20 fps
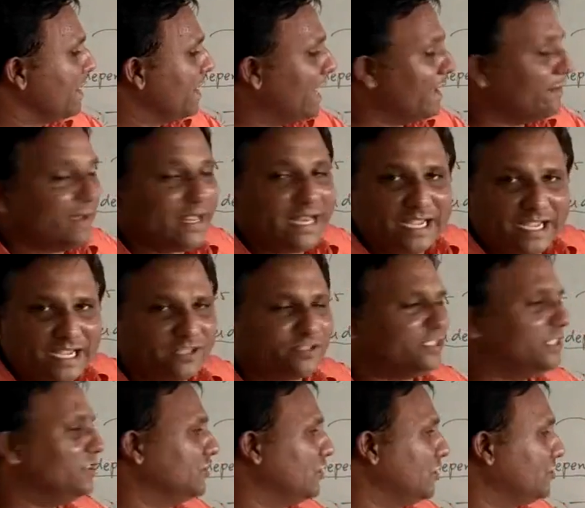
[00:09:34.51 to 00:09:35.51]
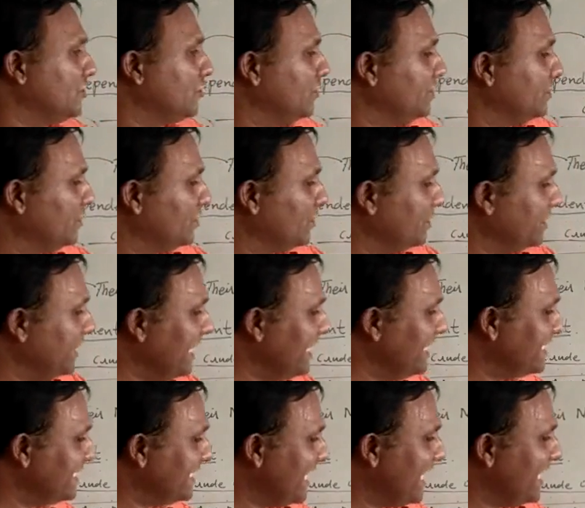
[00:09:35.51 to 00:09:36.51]
And very cheap also. So
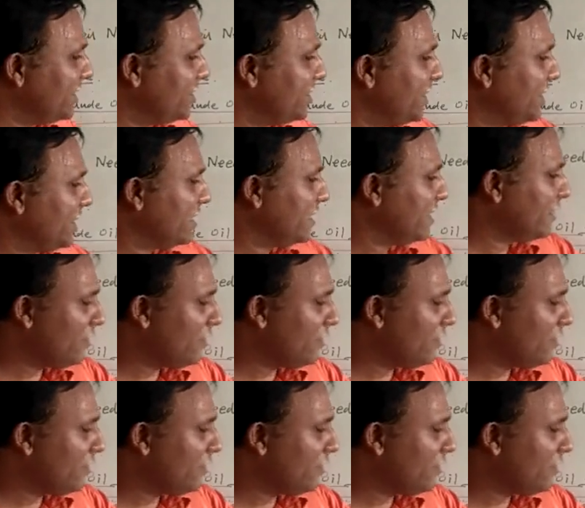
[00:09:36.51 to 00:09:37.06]
these Asian,